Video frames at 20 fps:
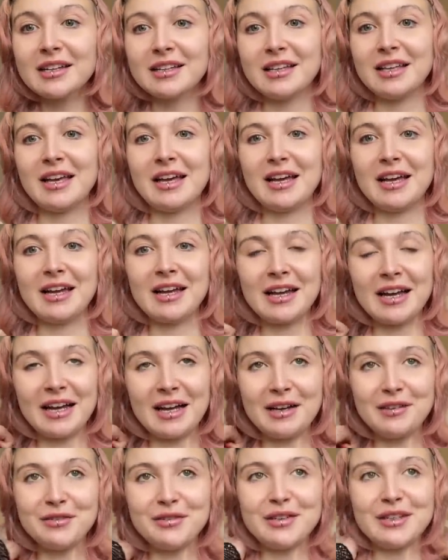Like,
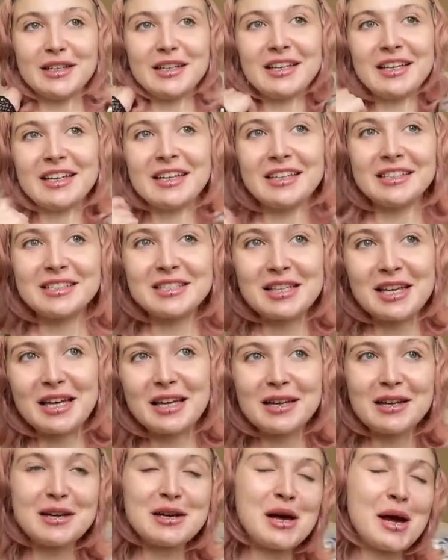I feel like it's
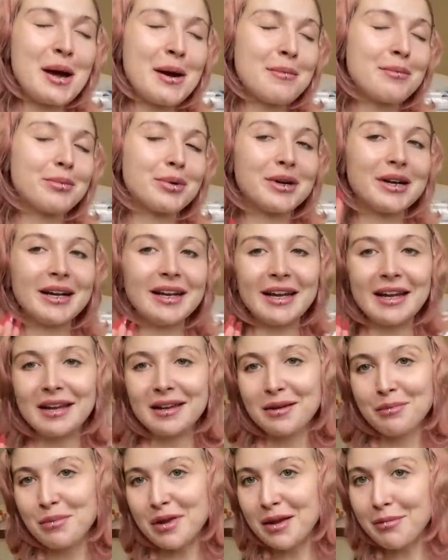like
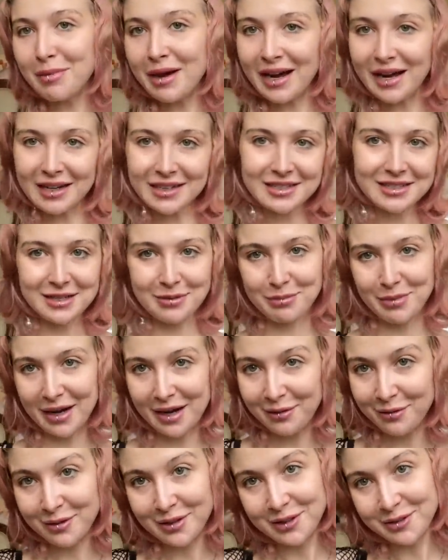bringing me back to my
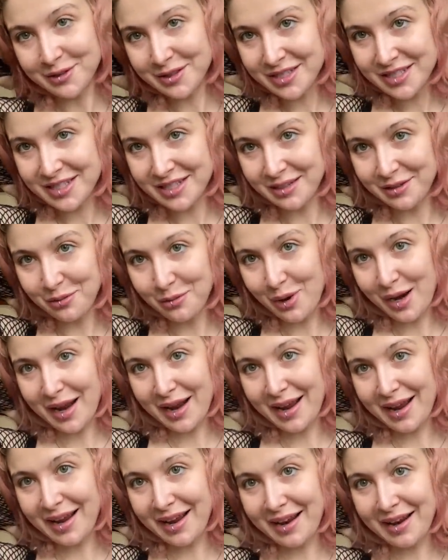roots in a
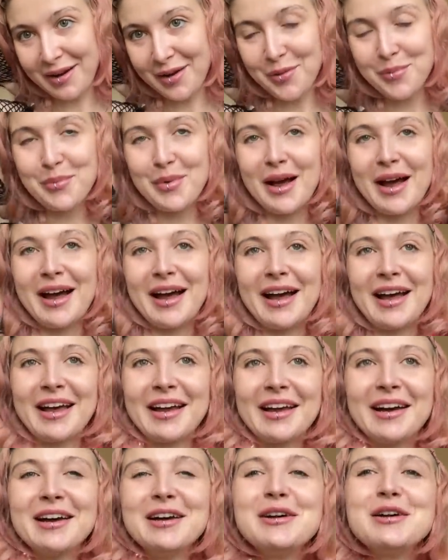way
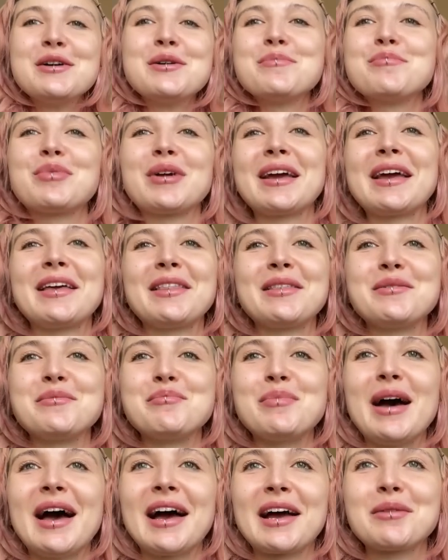by bringing them
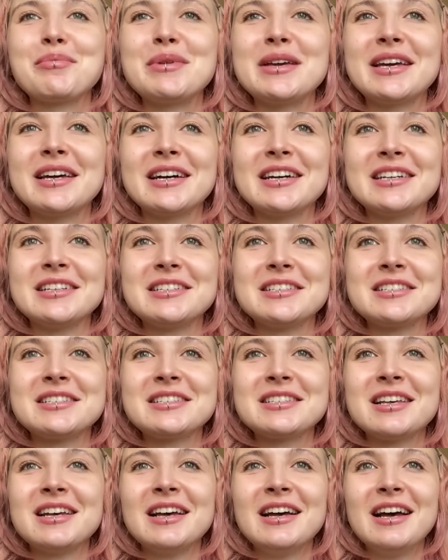back, because